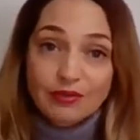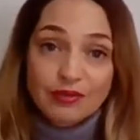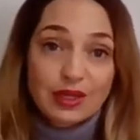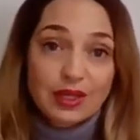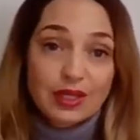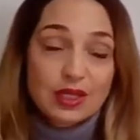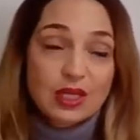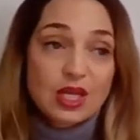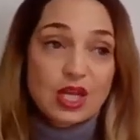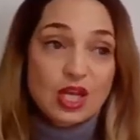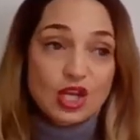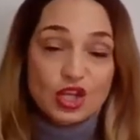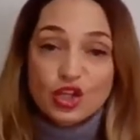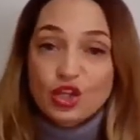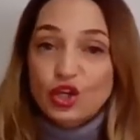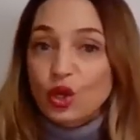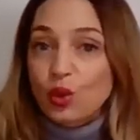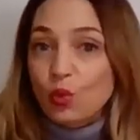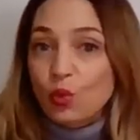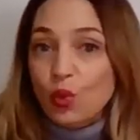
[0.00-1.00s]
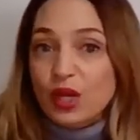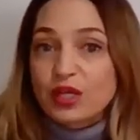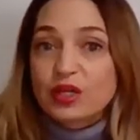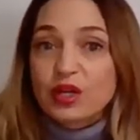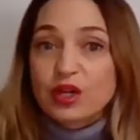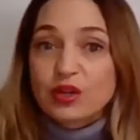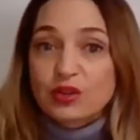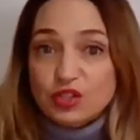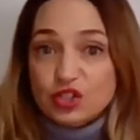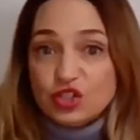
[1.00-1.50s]
And, what
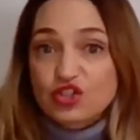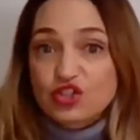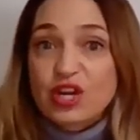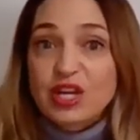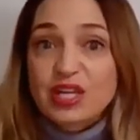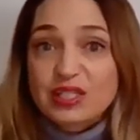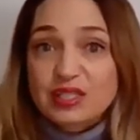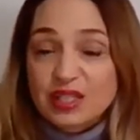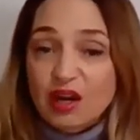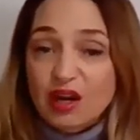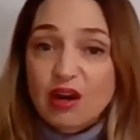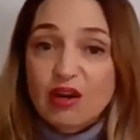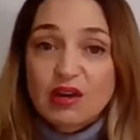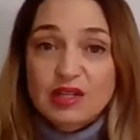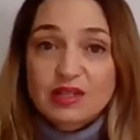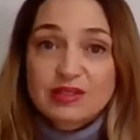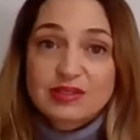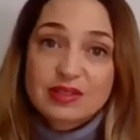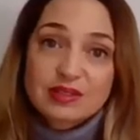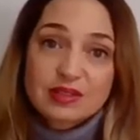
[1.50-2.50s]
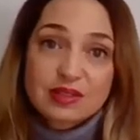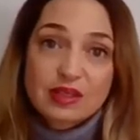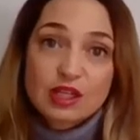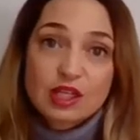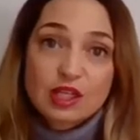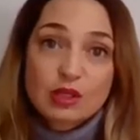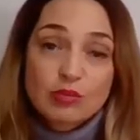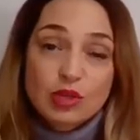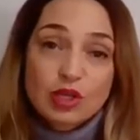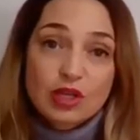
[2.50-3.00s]
are the strengths that already exist in the
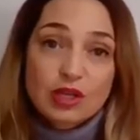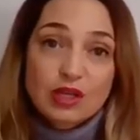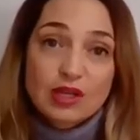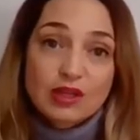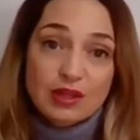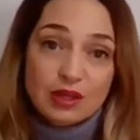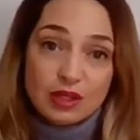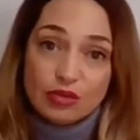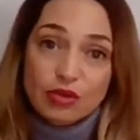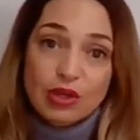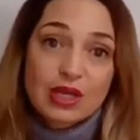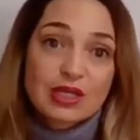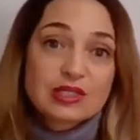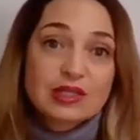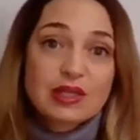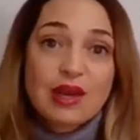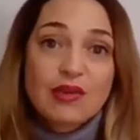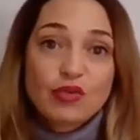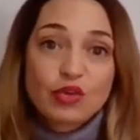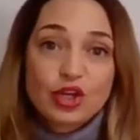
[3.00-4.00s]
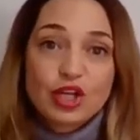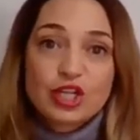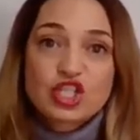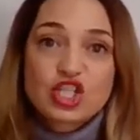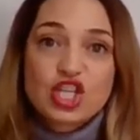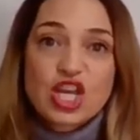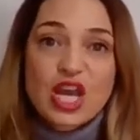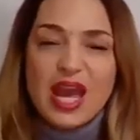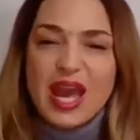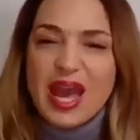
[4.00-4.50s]
community that you guys leverage?
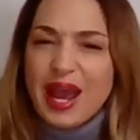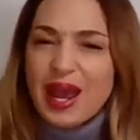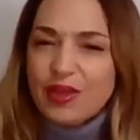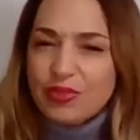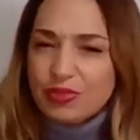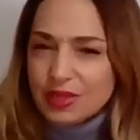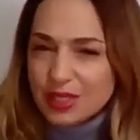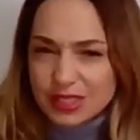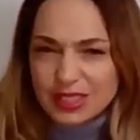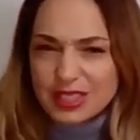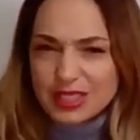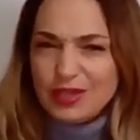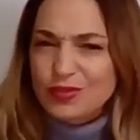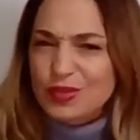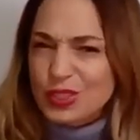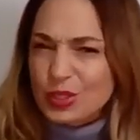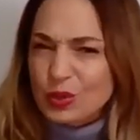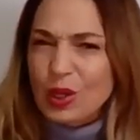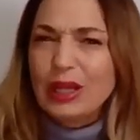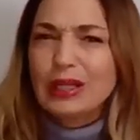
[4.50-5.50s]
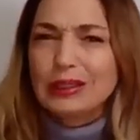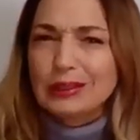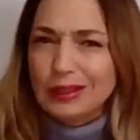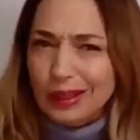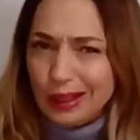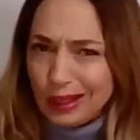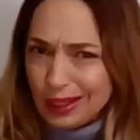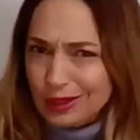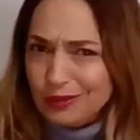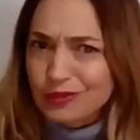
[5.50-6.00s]
And this gives you a
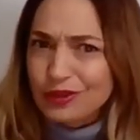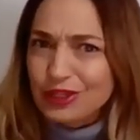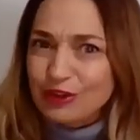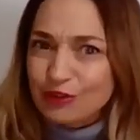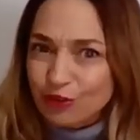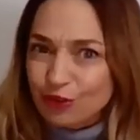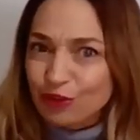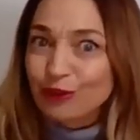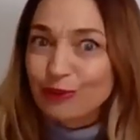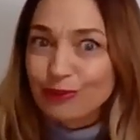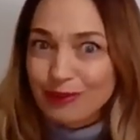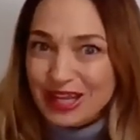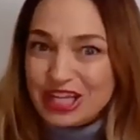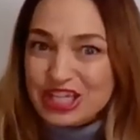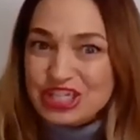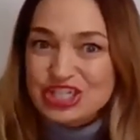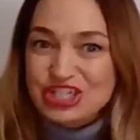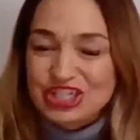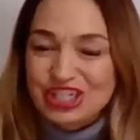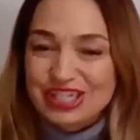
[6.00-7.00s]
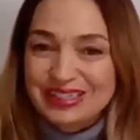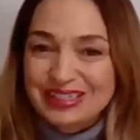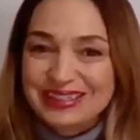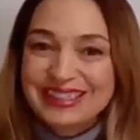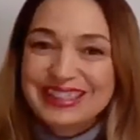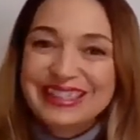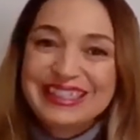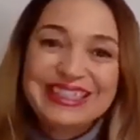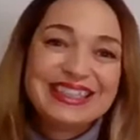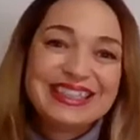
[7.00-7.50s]
lot of
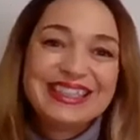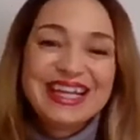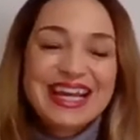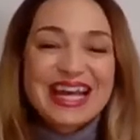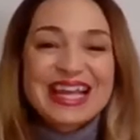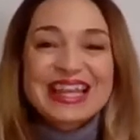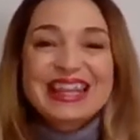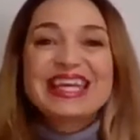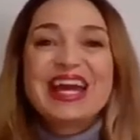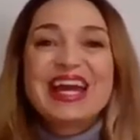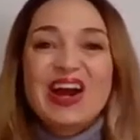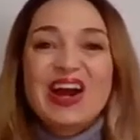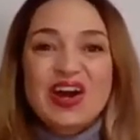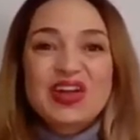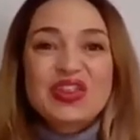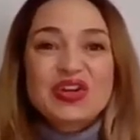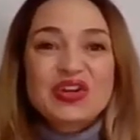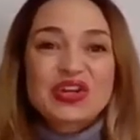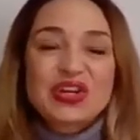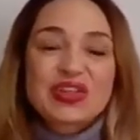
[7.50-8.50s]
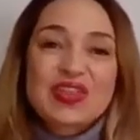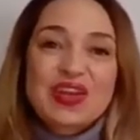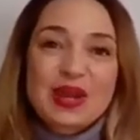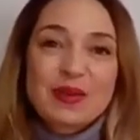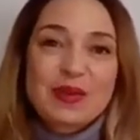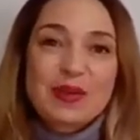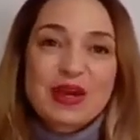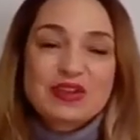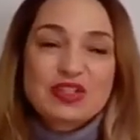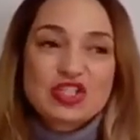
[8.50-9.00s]
information. The other good thing
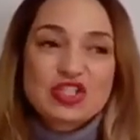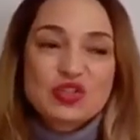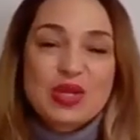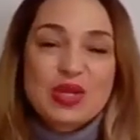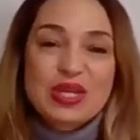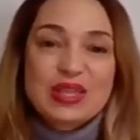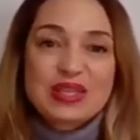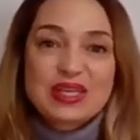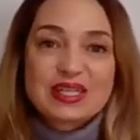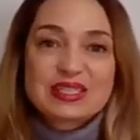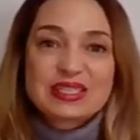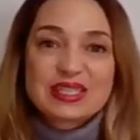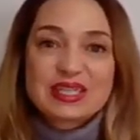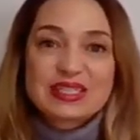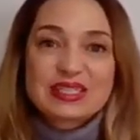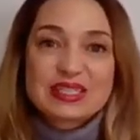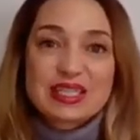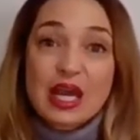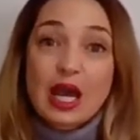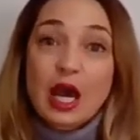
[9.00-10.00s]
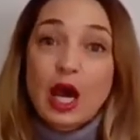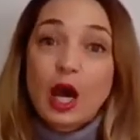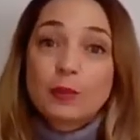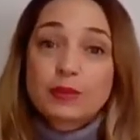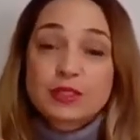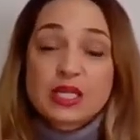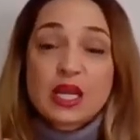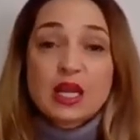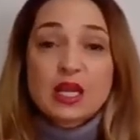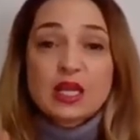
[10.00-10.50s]
about doing this is it
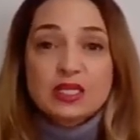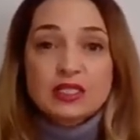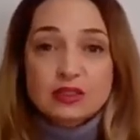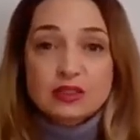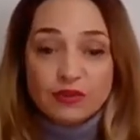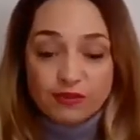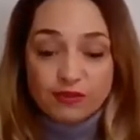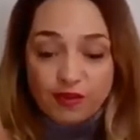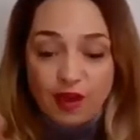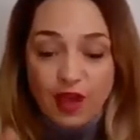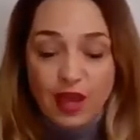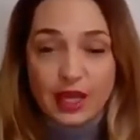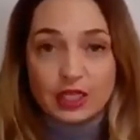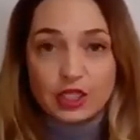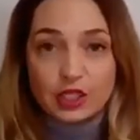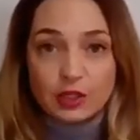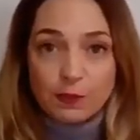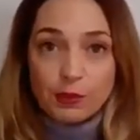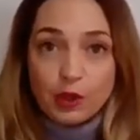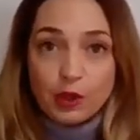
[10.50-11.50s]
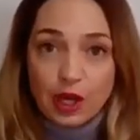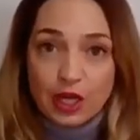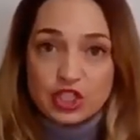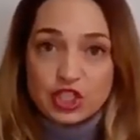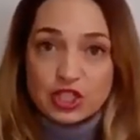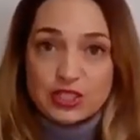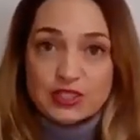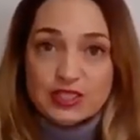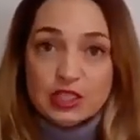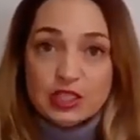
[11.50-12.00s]
helps define the
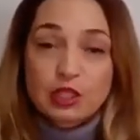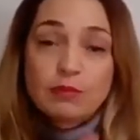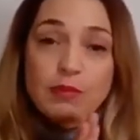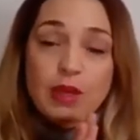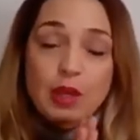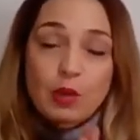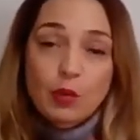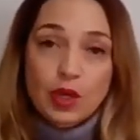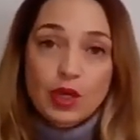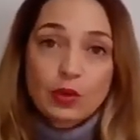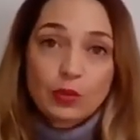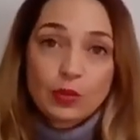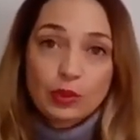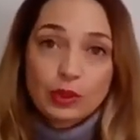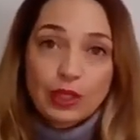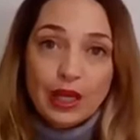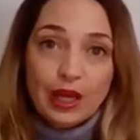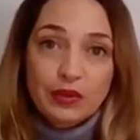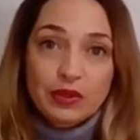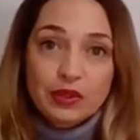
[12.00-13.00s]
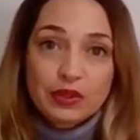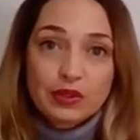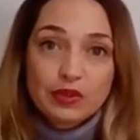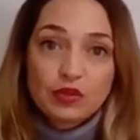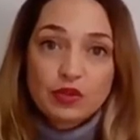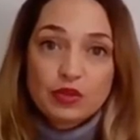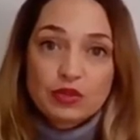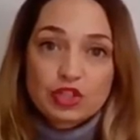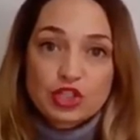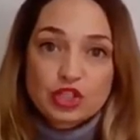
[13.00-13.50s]
projects that you may want to roll out in the
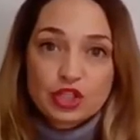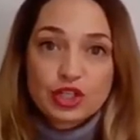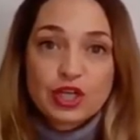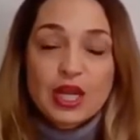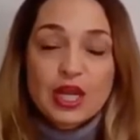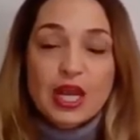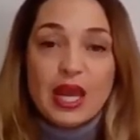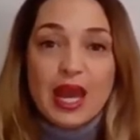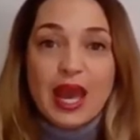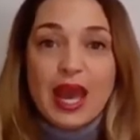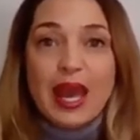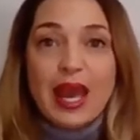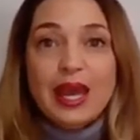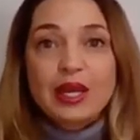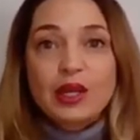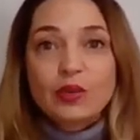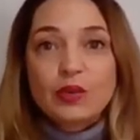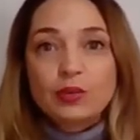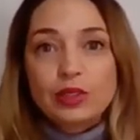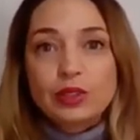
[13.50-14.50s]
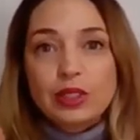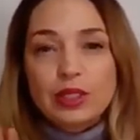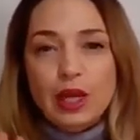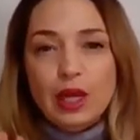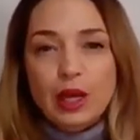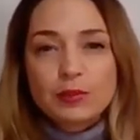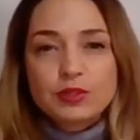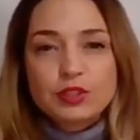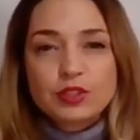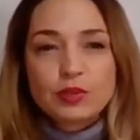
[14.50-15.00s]
future. And it really
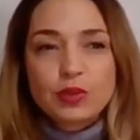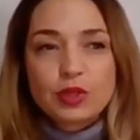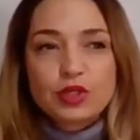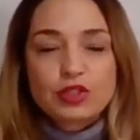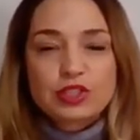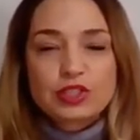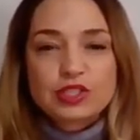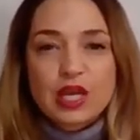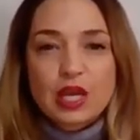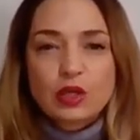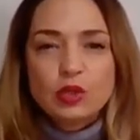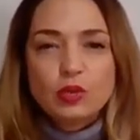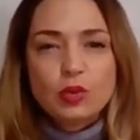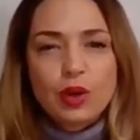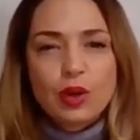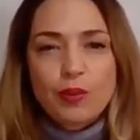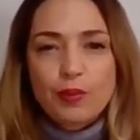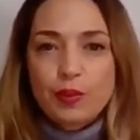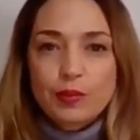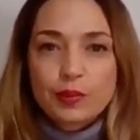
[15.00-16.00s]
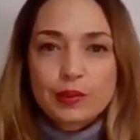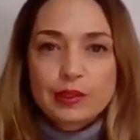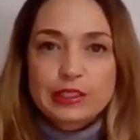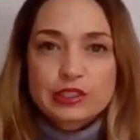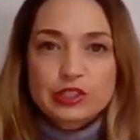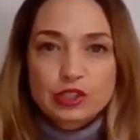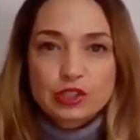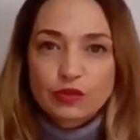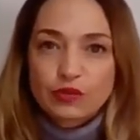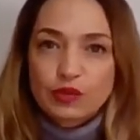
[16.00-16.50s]
helps you understand who are we really
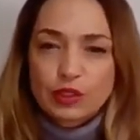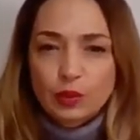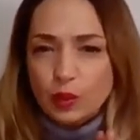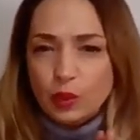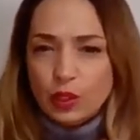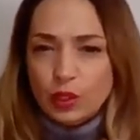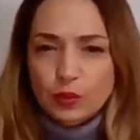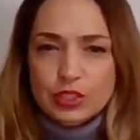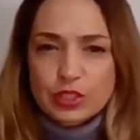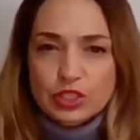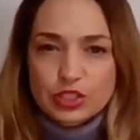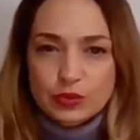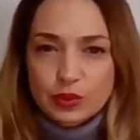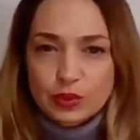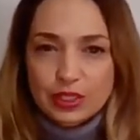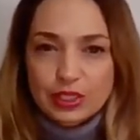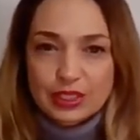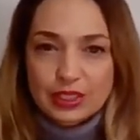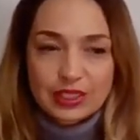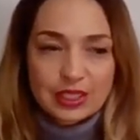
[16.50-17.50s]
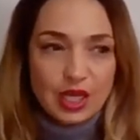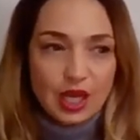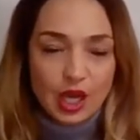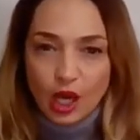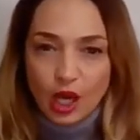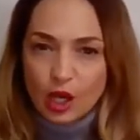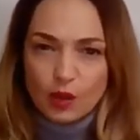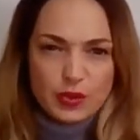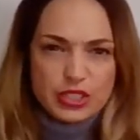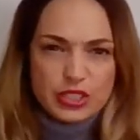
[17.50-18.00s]
serving and what are we doing and
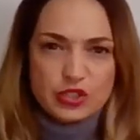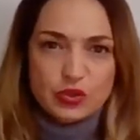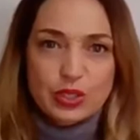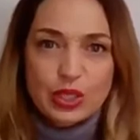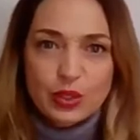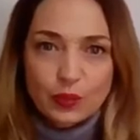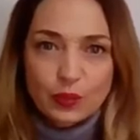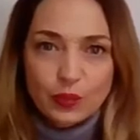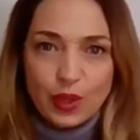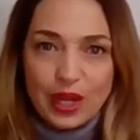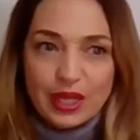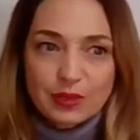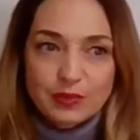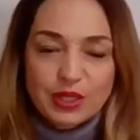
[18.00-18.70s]
are we doing it right?